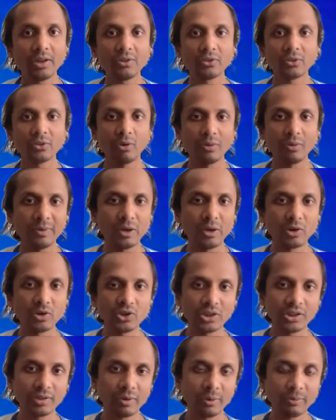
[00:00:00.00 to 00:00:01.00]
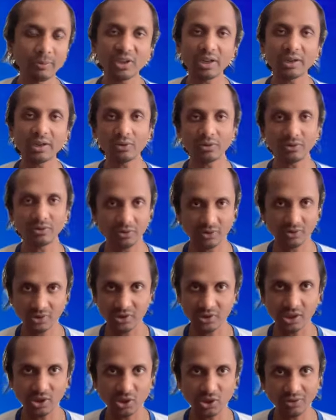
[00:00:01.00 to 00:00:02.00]
So we'll be launching the website on
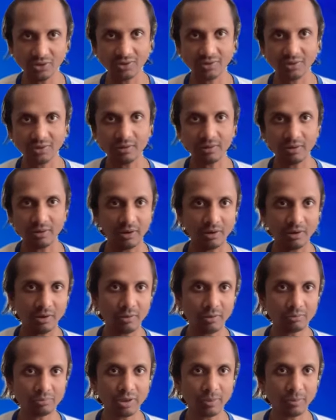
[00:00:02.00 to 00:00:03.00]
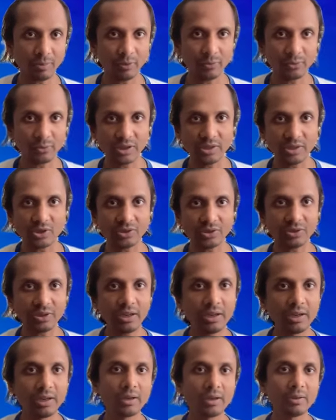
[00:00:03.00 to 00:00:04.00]
stages, a couple of stages,
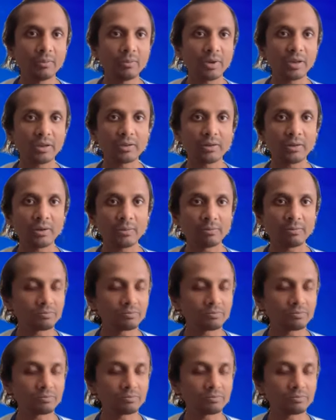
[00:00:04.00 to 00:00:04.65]
but